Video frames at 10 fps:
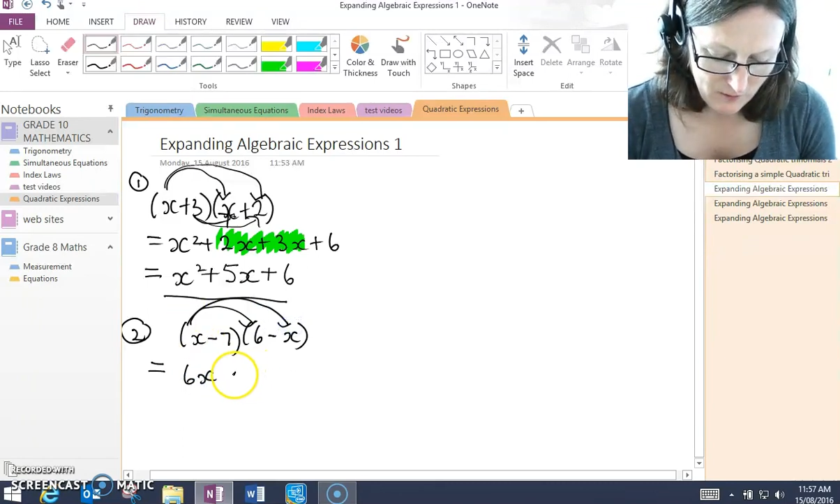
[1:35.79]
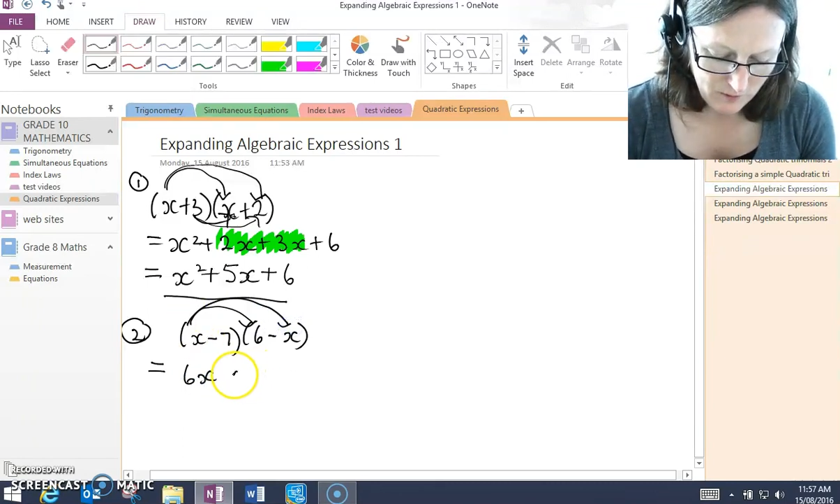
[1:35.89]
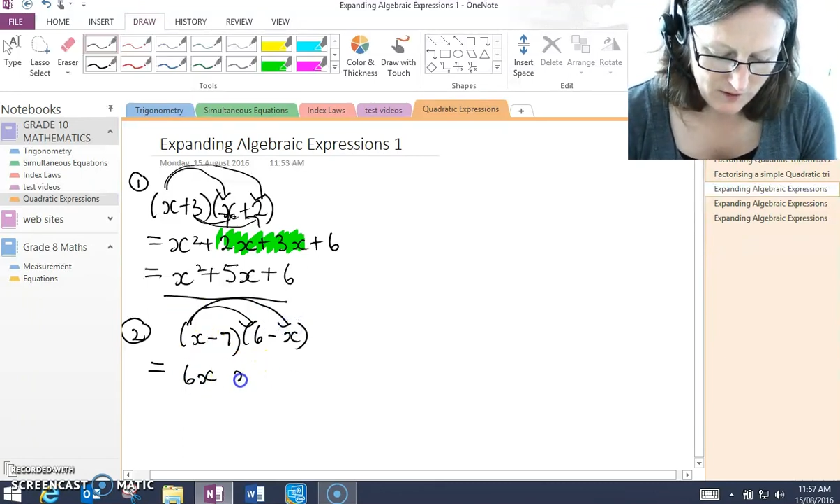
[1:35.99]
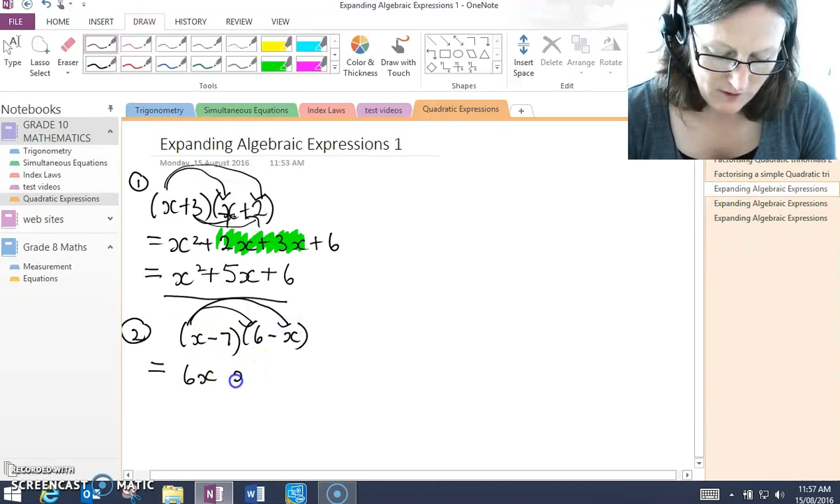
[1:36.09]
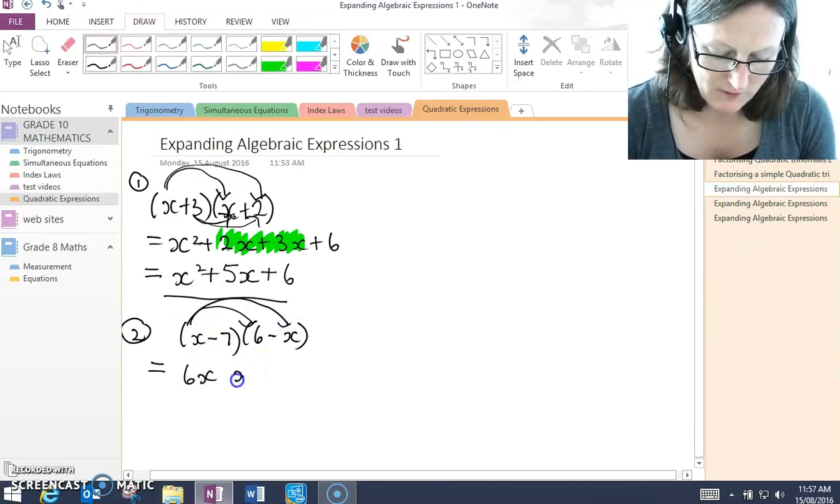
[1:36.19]

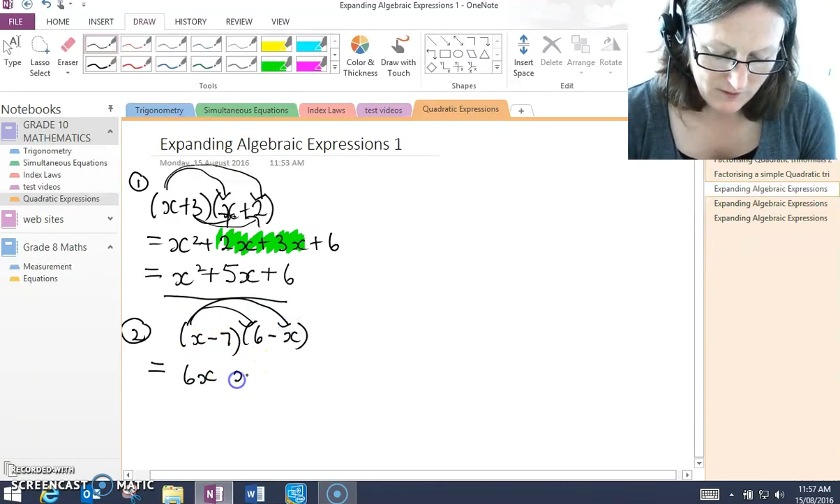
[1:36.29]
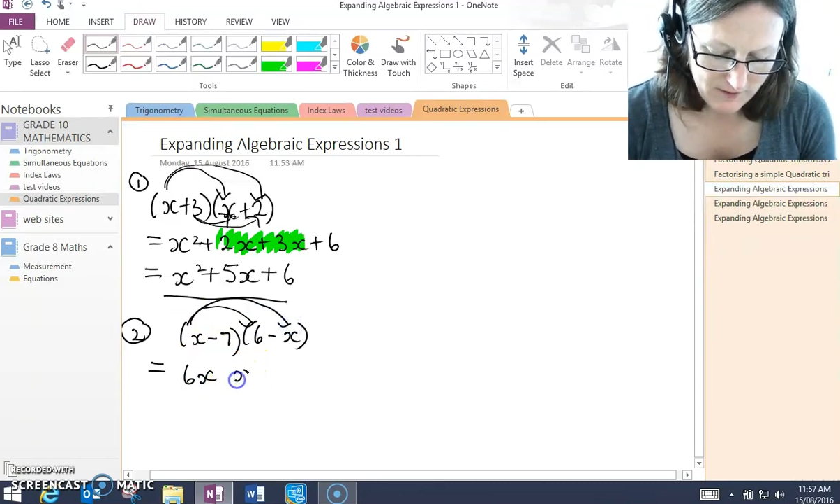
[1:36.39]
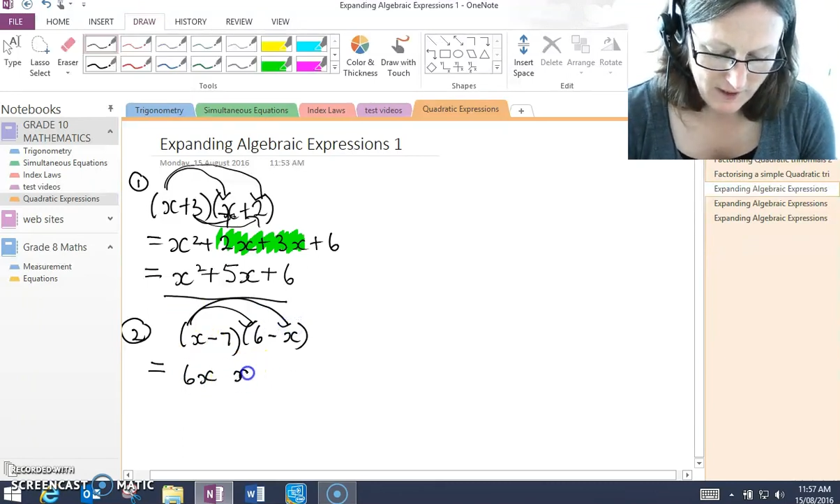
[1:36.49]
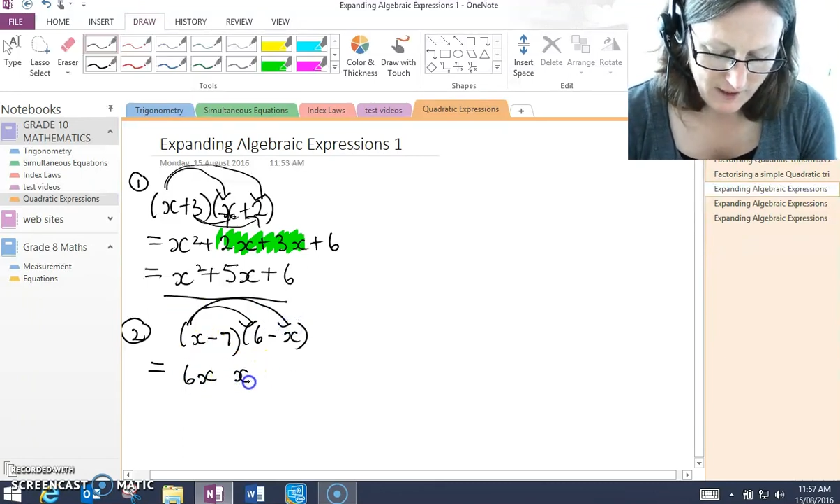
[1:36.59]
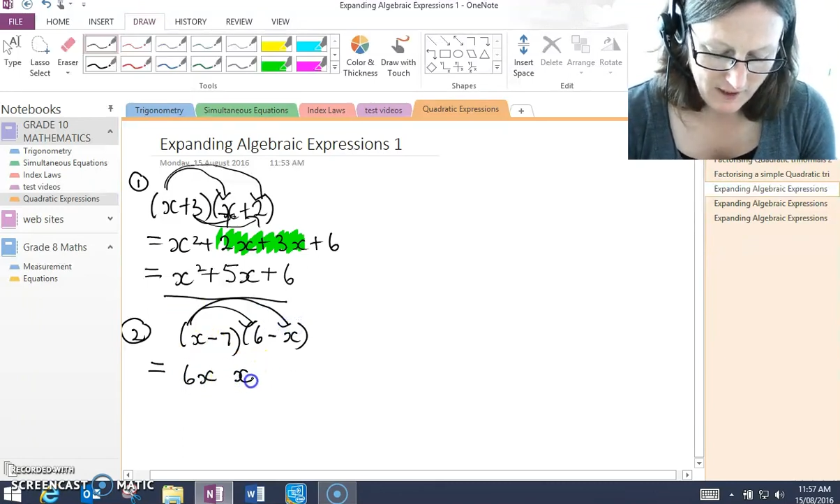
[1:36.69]
which gives
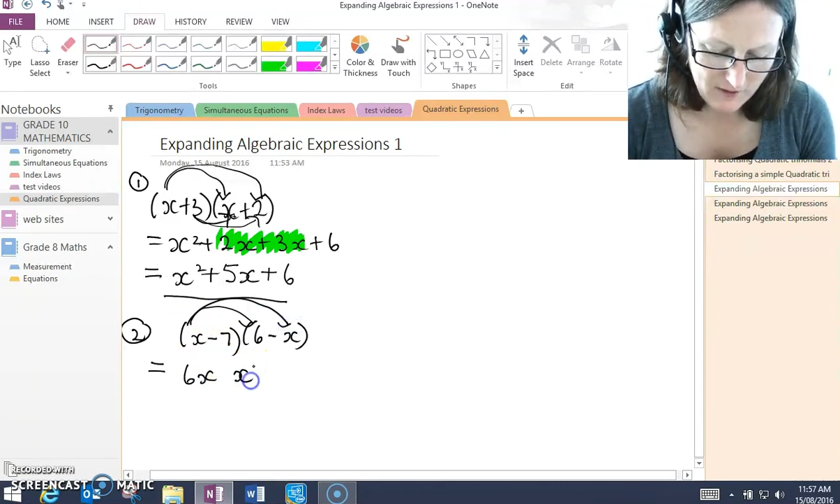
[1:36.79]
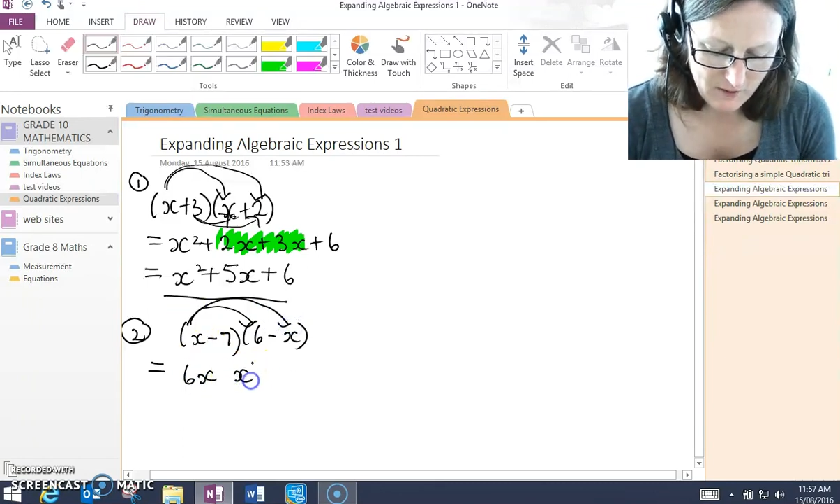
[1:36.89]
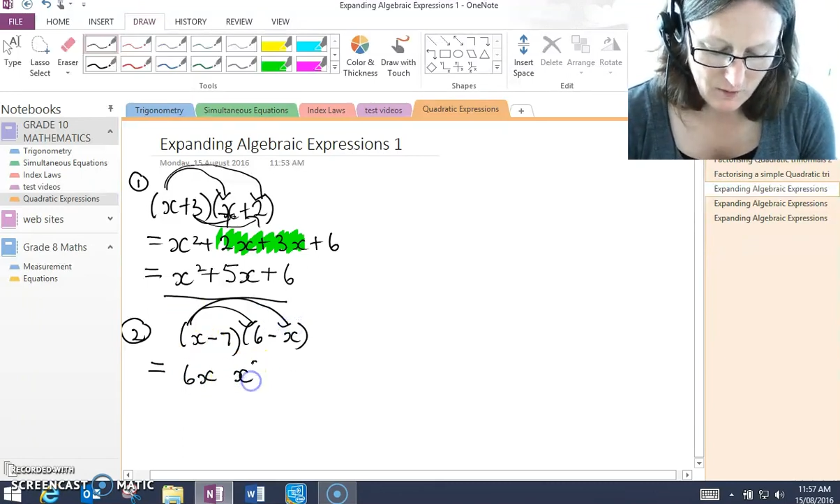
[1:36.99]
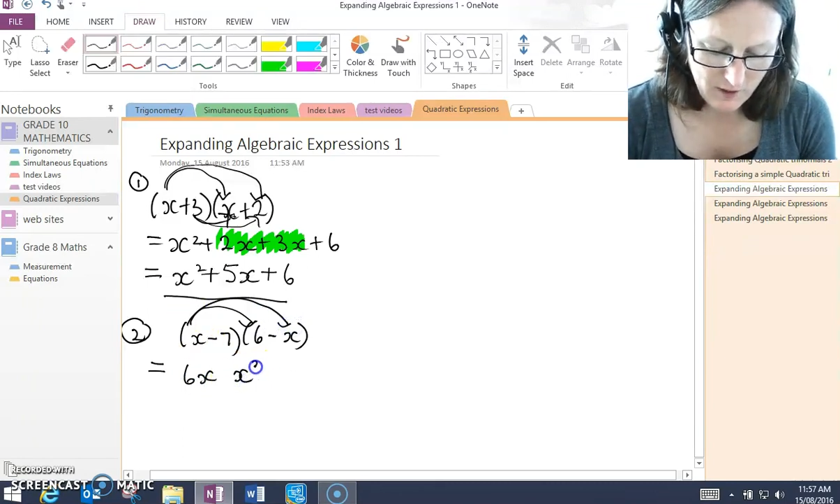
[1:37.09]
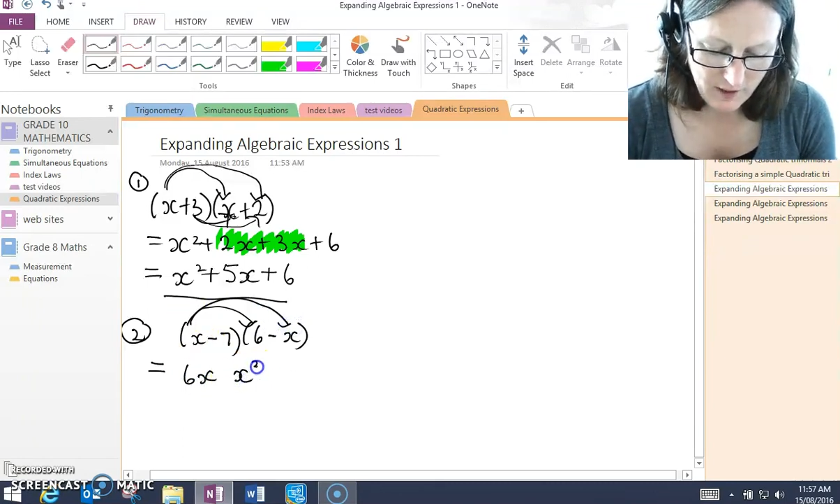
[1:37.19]
us x
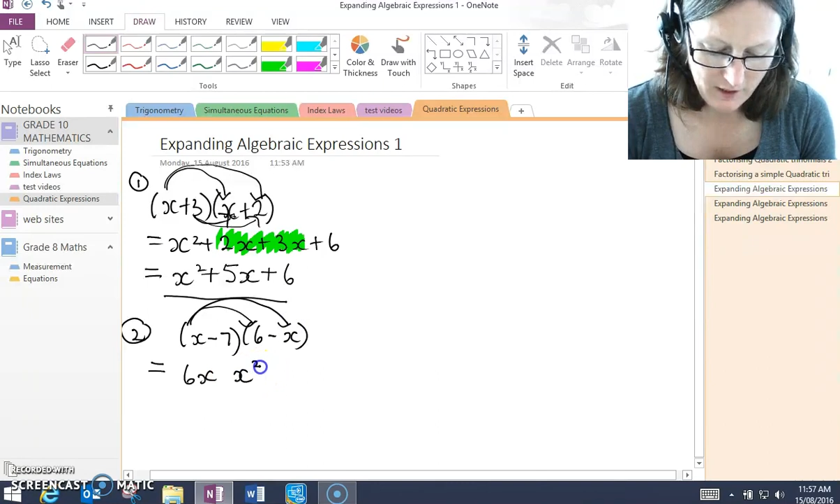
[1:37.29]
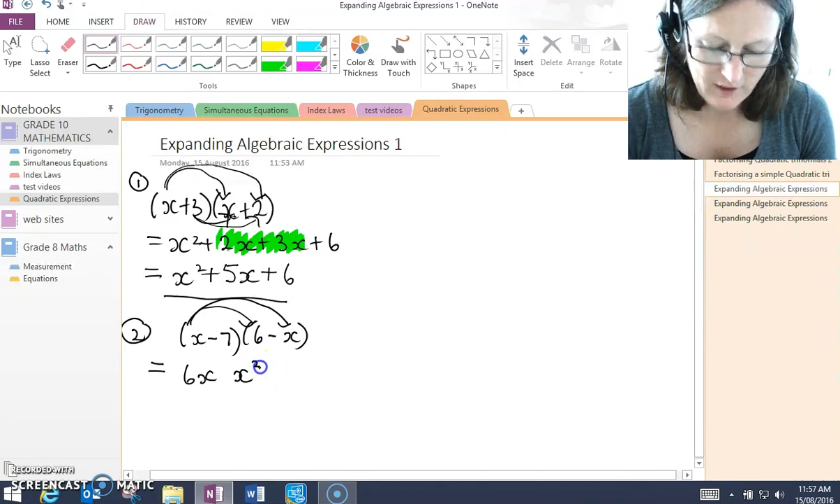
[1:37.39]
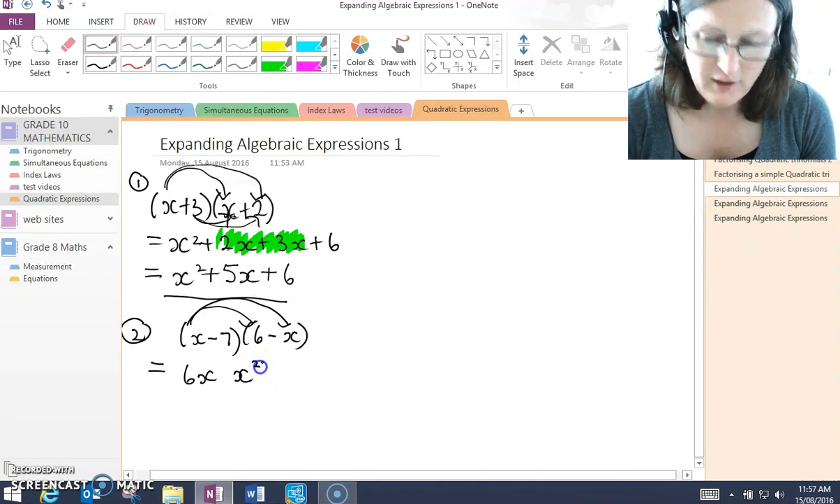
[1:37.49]
squared.